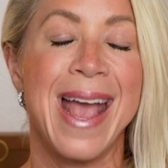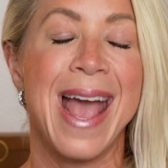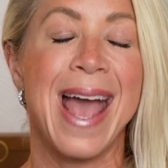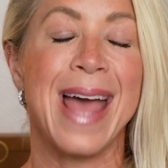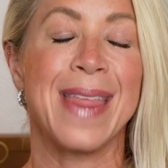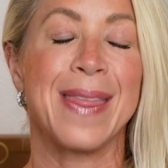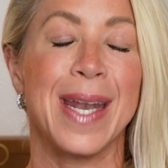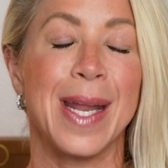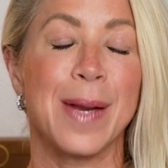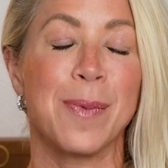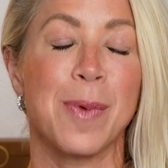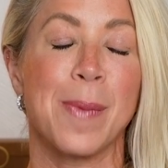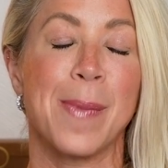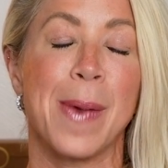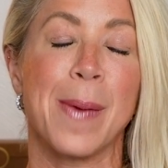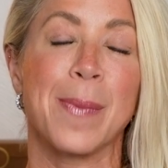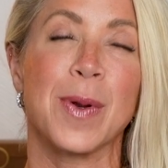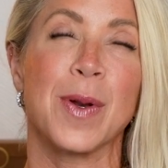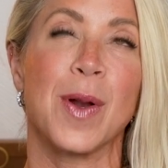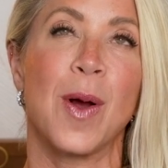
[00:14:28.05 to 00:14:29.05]
And then I
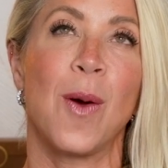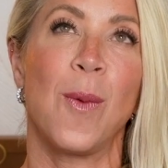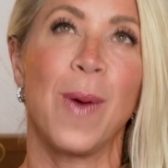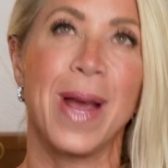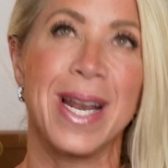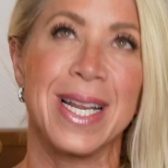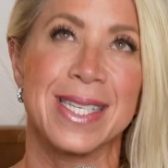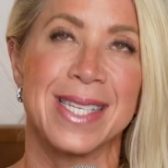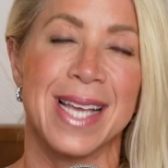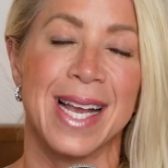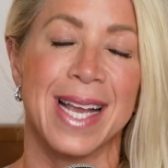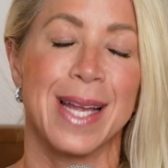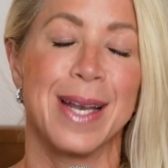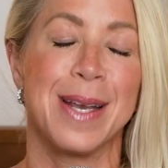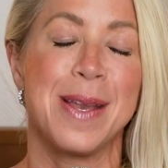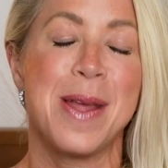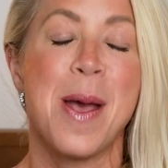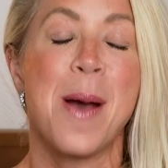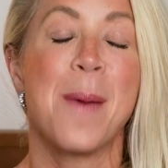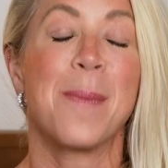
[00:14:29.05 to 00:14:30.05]
remembered, oh, wait a second,
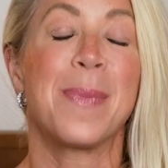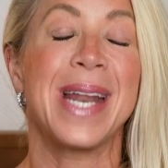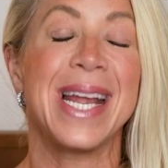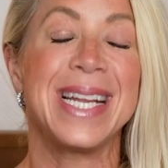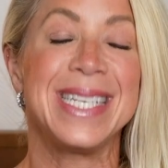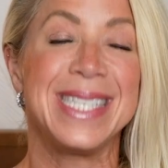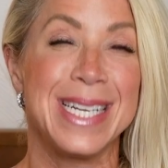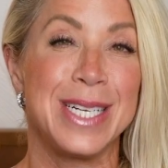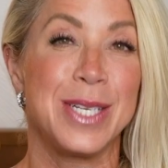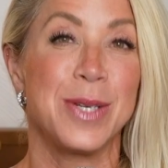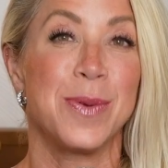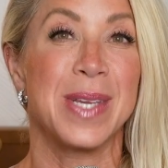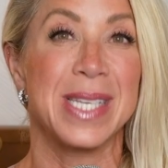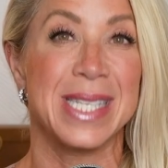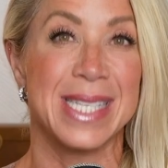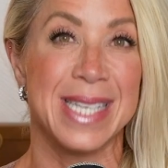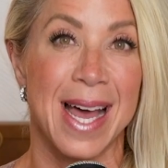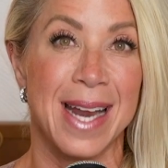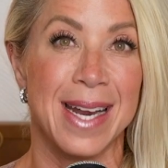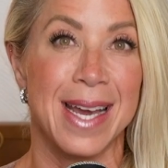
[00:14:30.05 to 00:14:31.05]
but I did do the
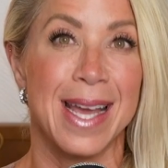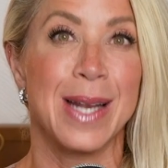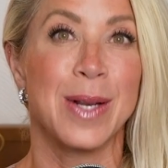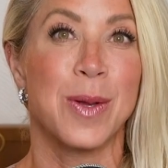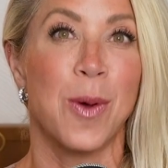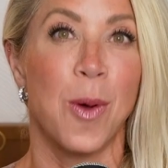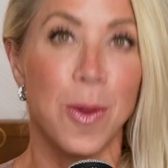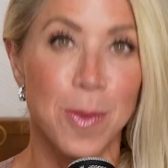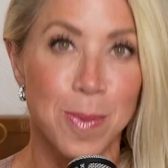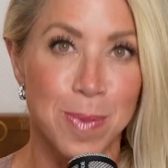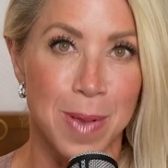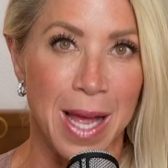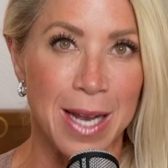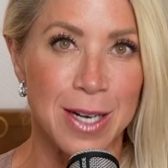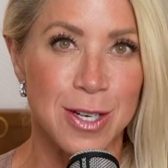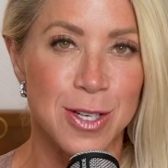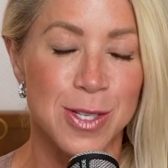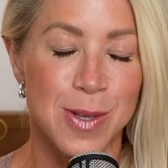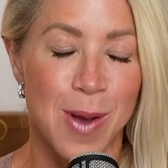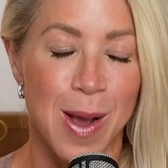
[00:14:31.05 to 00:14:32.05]
sauna and cold
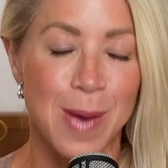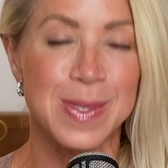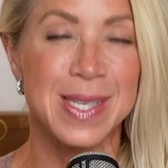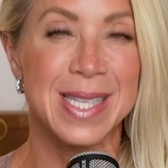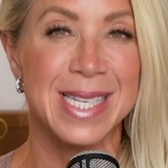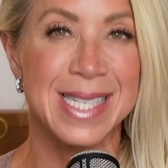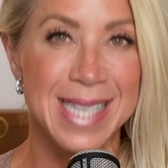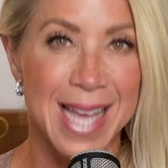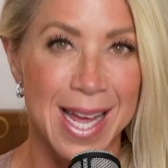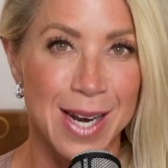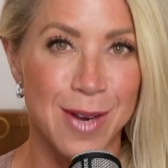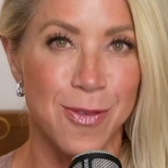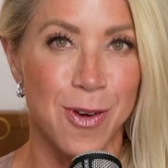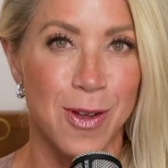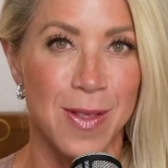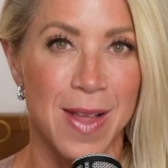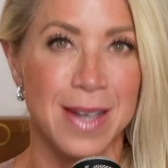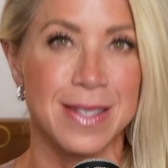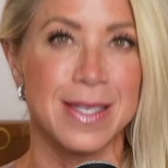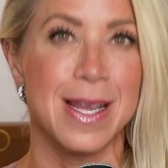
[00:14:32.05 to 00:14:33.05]
plunge. So I was in the sauna for a
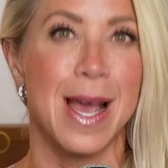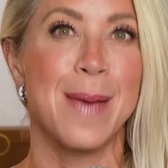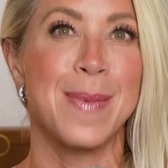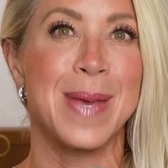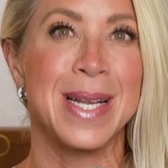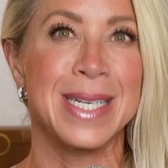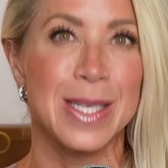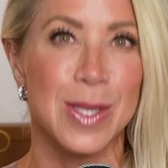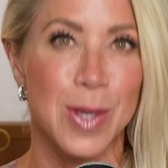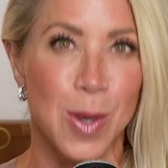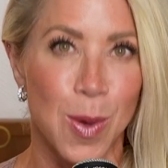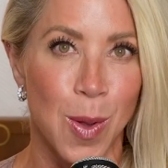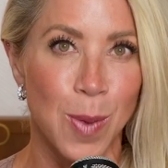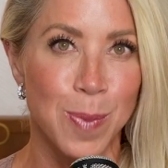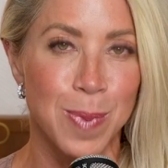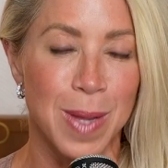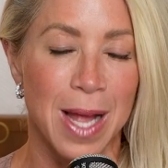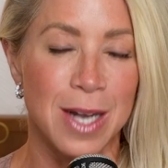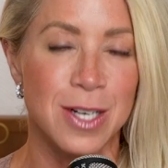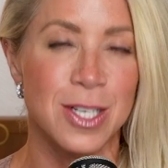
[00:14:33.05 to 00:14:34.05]
long time and did the cold
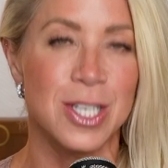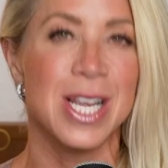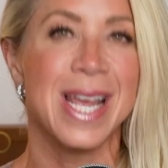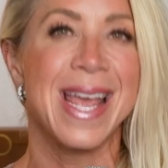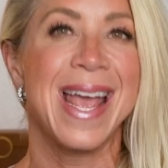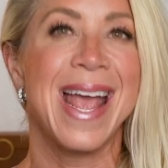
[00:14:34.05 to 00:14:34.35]
plunge.